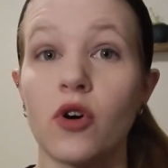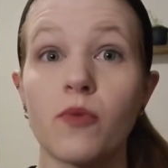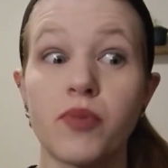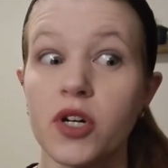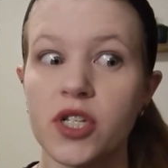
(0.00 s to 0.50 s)
her
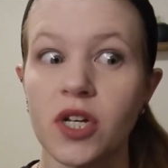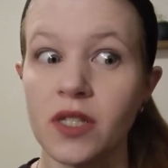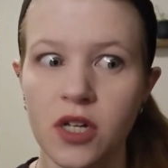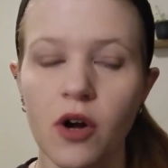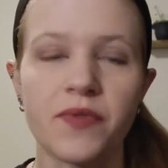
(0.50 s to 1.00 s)
books
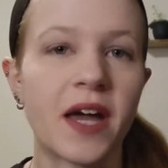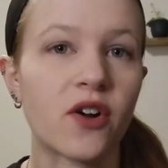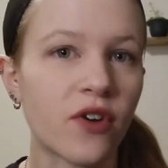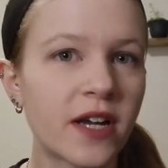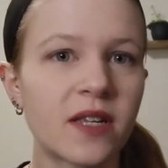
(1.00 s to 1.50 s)
suddenly aren't that
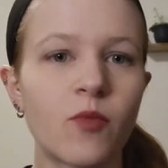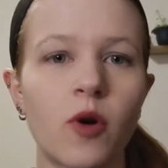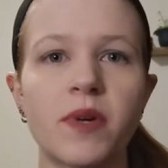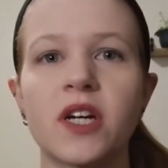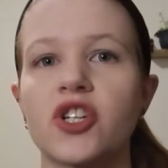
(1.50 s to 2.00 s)
great
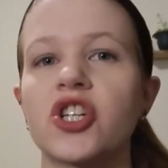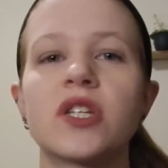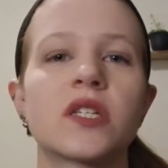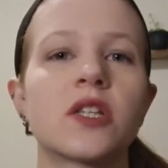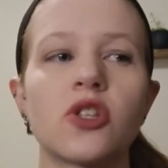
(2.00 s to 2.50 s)
anymore because she doesn't